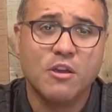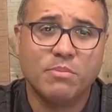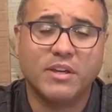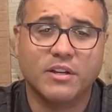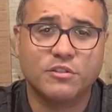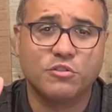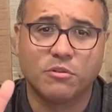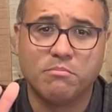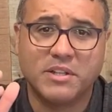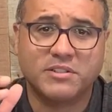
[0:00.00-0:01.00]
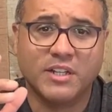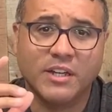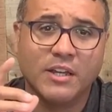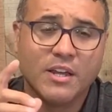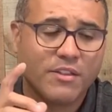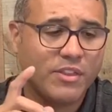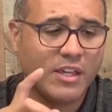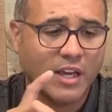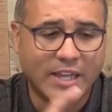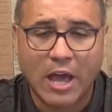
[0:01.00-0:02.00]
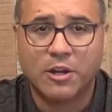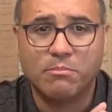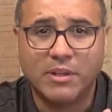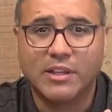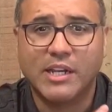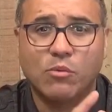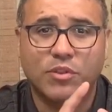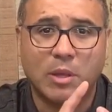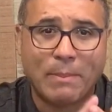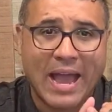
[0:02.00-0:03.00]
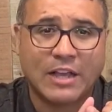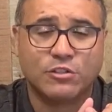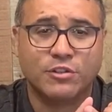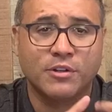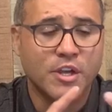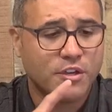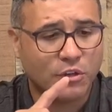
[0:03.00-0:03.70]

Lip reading: because you're missing the accountability with the pastor.